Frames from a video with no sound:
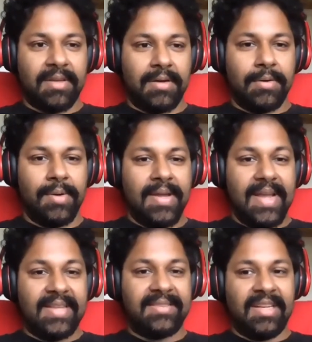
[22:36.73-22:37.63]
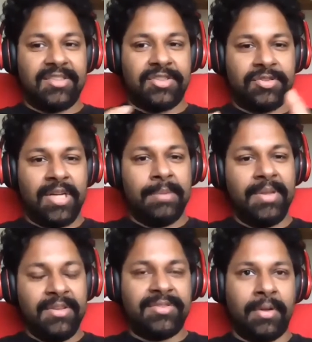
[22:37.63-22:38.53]
So it's an
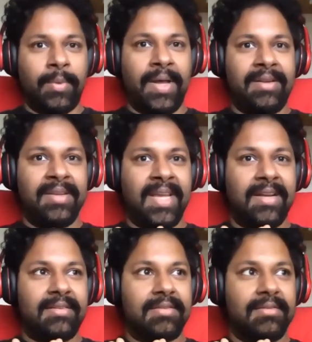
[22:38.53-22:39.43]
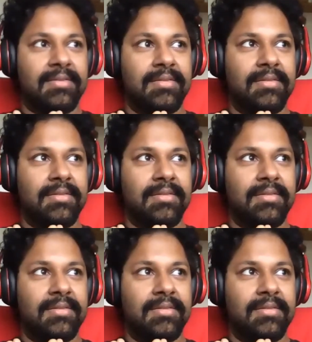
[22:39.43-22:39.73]
extremely useful way to get